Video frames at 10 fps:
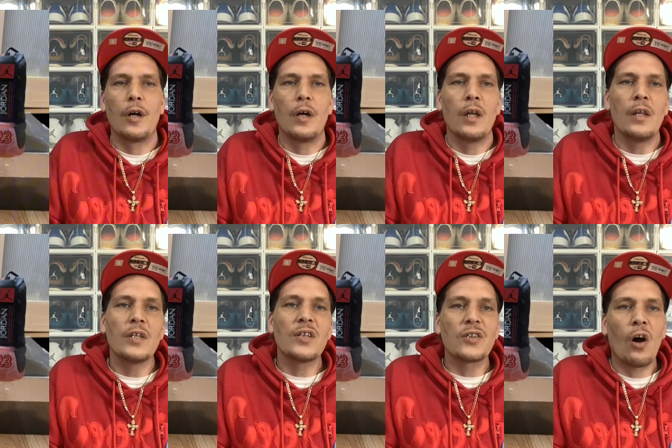And
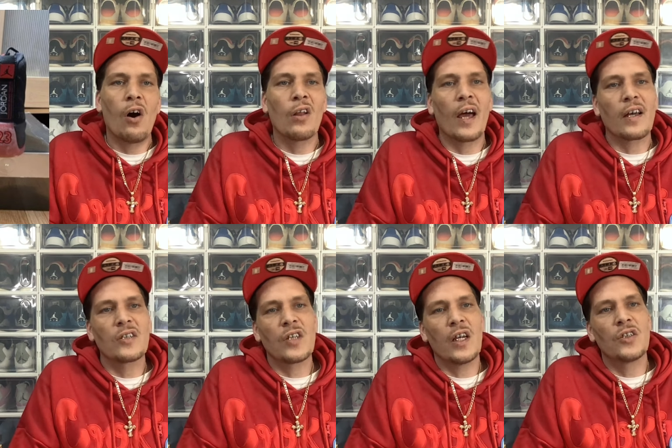this is all, like I
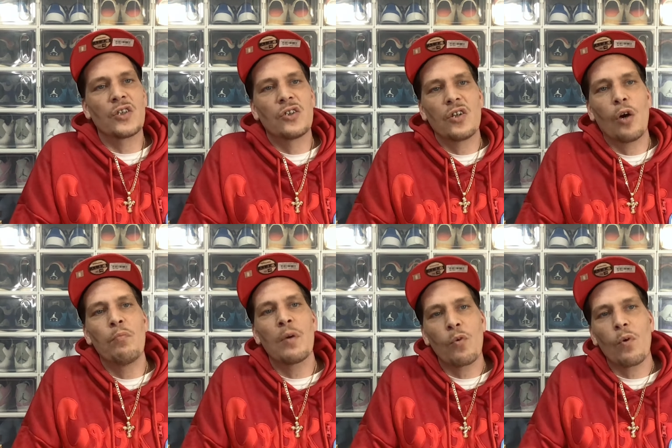said, just to
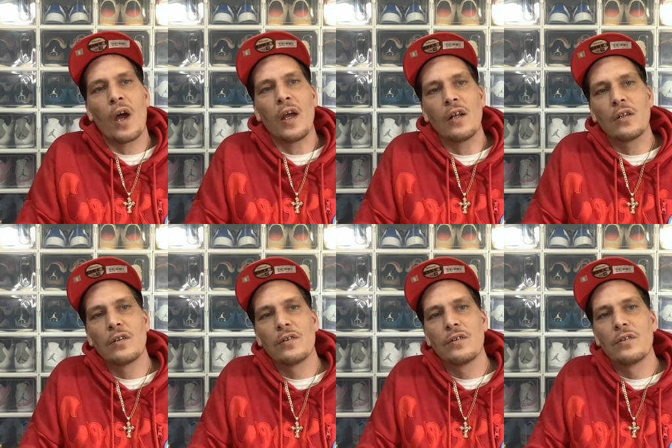commemorate
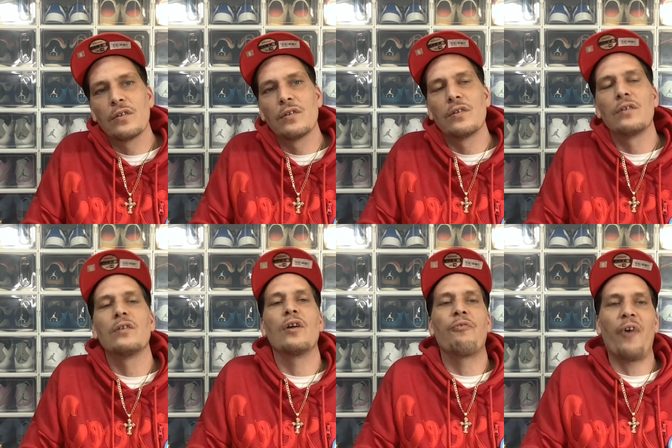
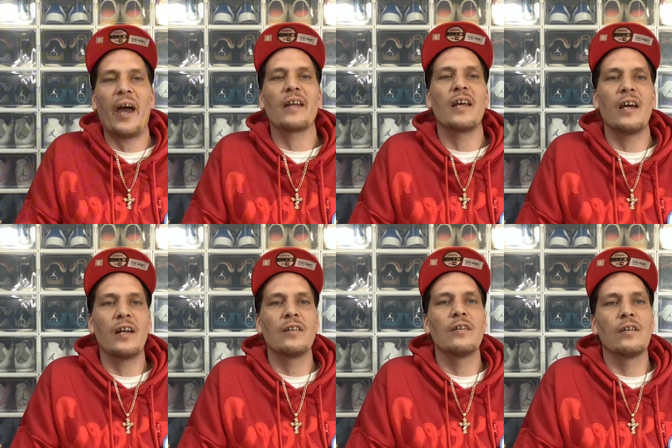the fact that
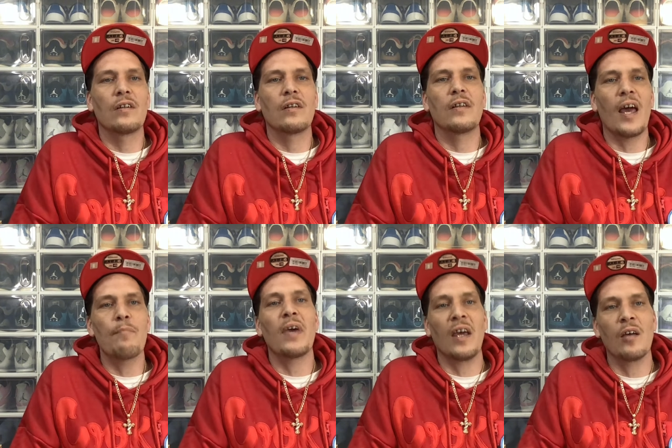that
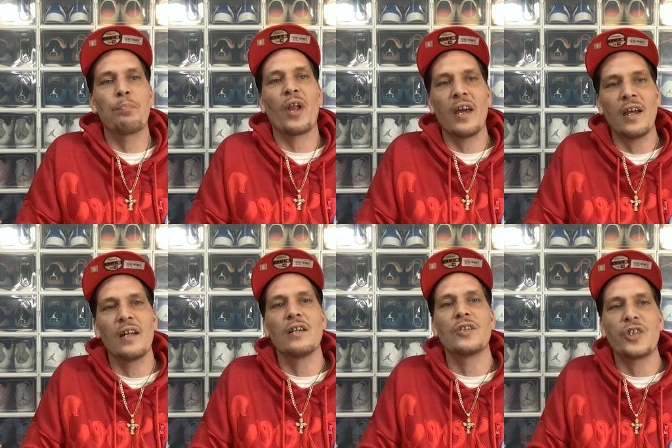man played
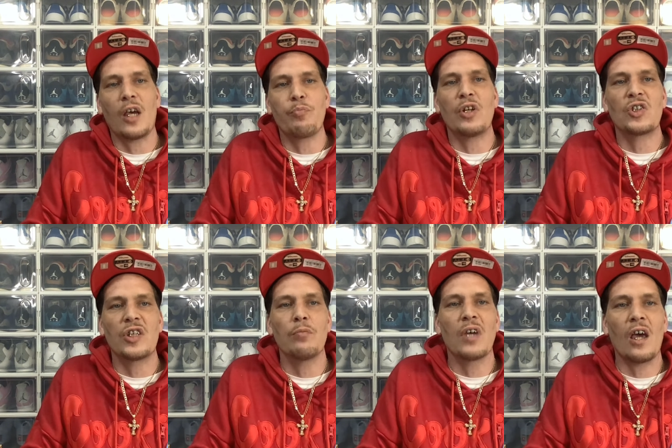in the
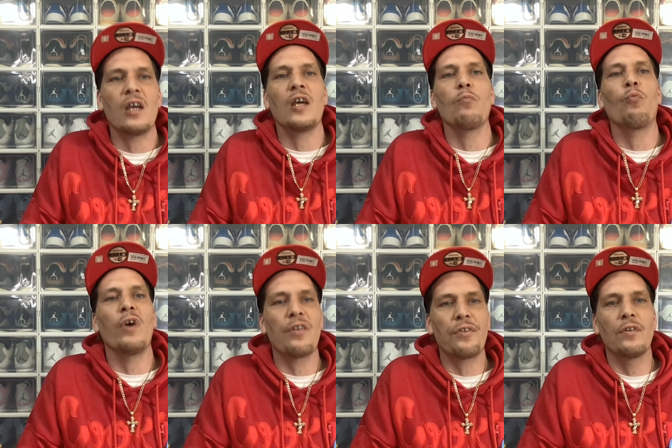championship game
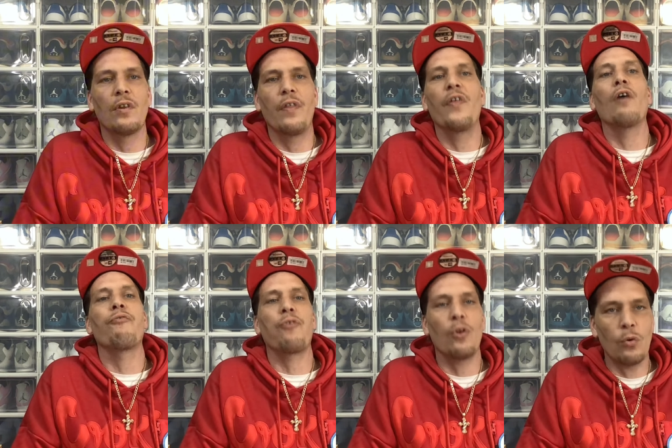with the
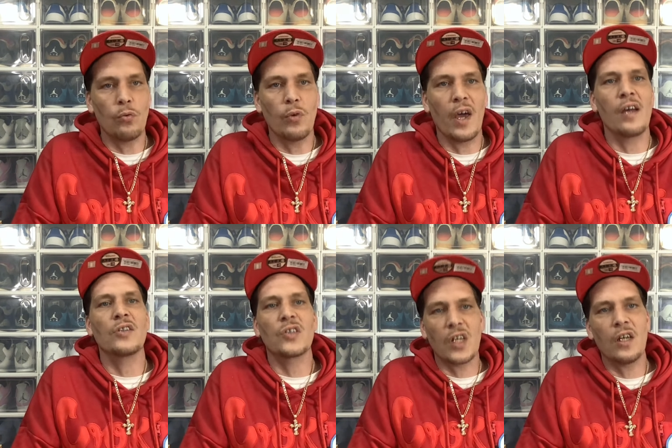flu and
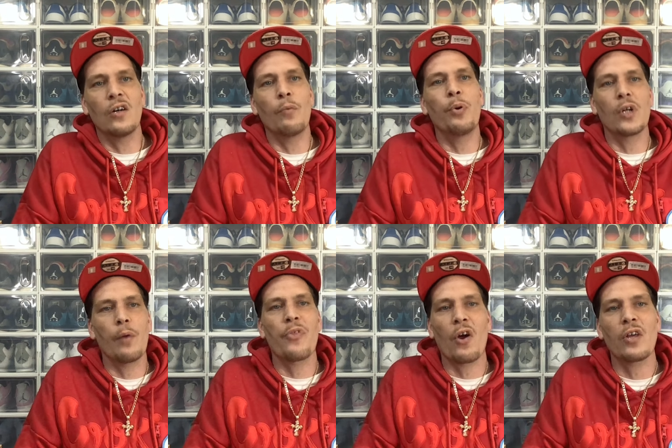still put
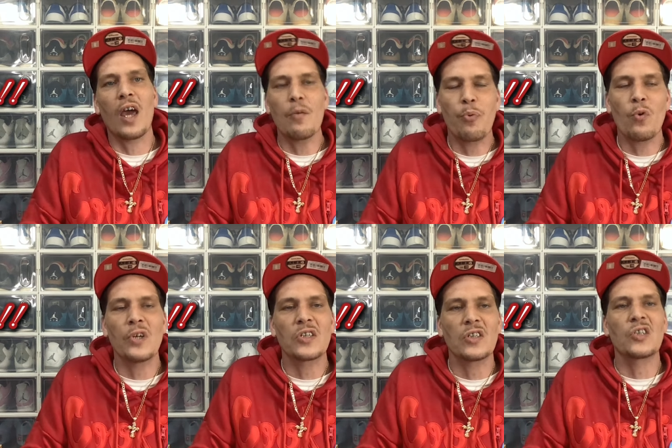up 38
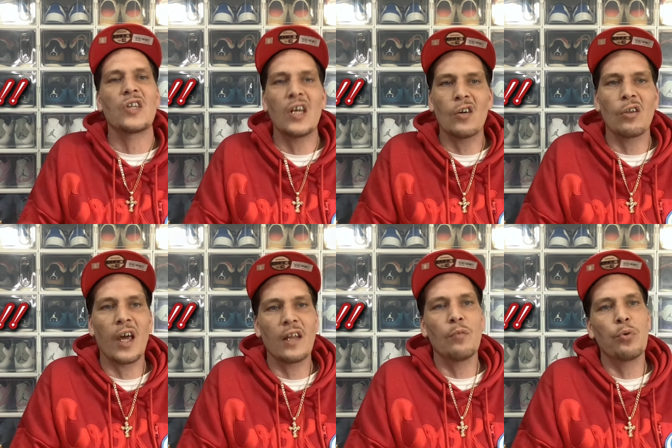points and still
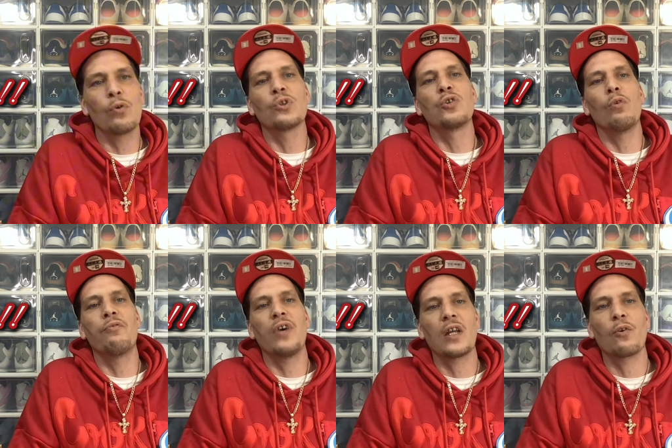led the Bulls to a
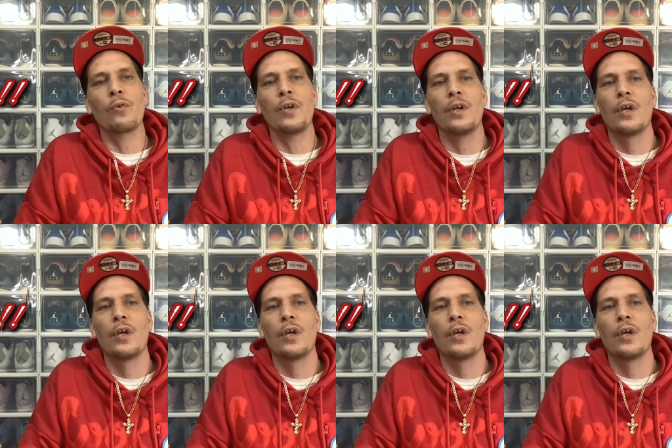victory.